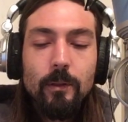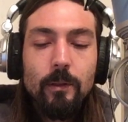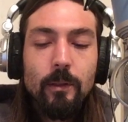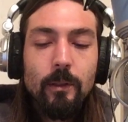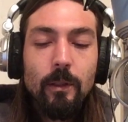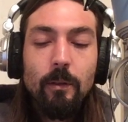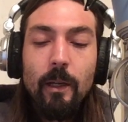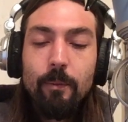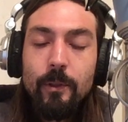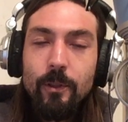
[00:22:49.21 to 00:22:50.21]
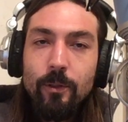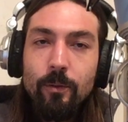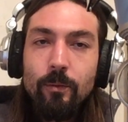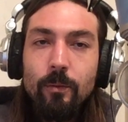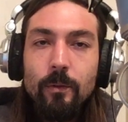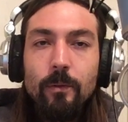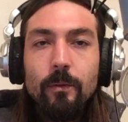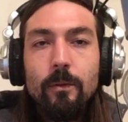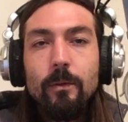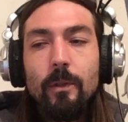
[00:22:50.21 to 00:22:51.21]
It's gonna happen soon.
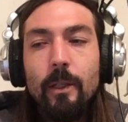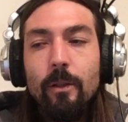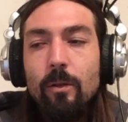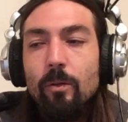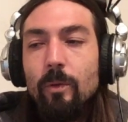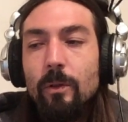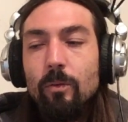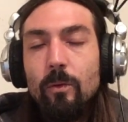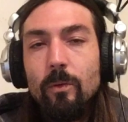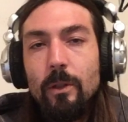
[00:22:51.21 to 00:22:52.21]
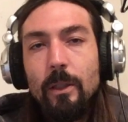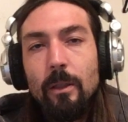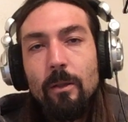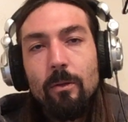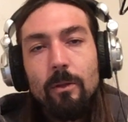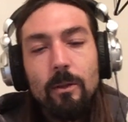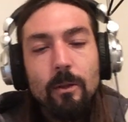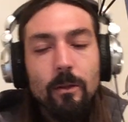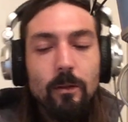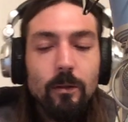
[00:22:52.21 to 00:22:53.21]
I know it will. We're really close.
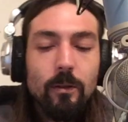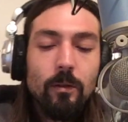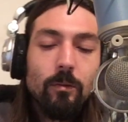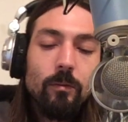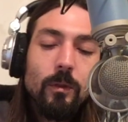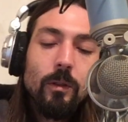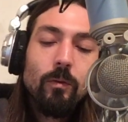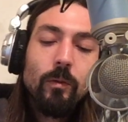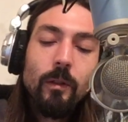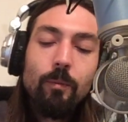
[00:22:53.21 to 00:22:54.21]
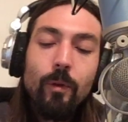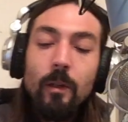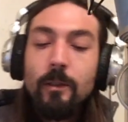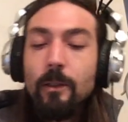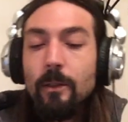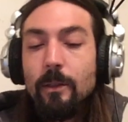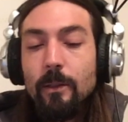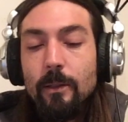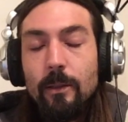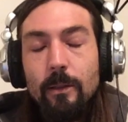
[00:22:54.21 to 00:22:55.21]
So we're in the process, and
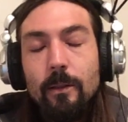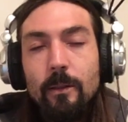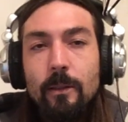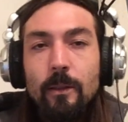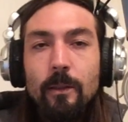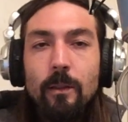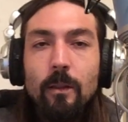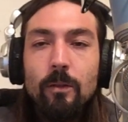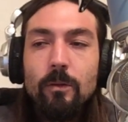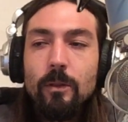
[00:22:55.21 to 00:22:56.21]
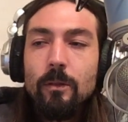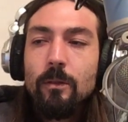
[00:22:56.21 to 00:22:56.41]
it's getting close.